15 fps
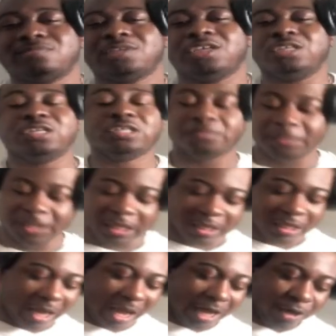You know what I mean?
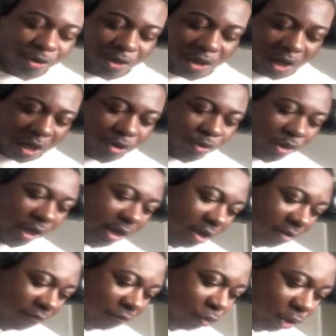Like, I don't care
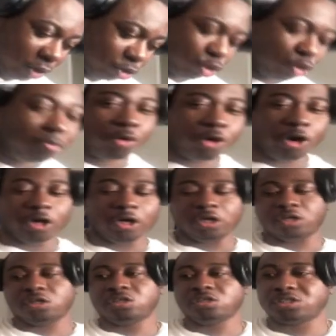if you are Stoneboy,
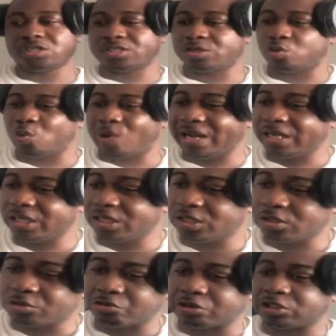Sata Wale,
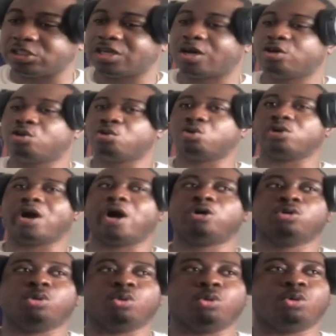Cristiano
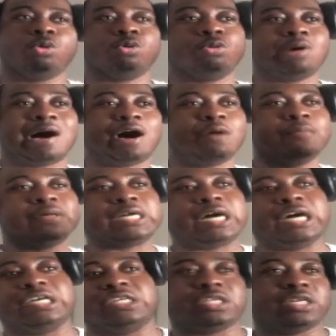Ronaldo, Albert
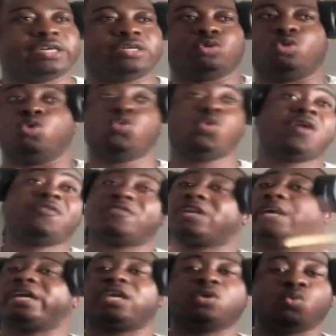Einstein, whoever,
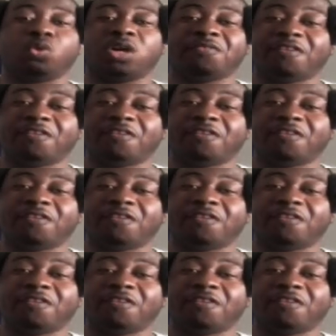like, in whatever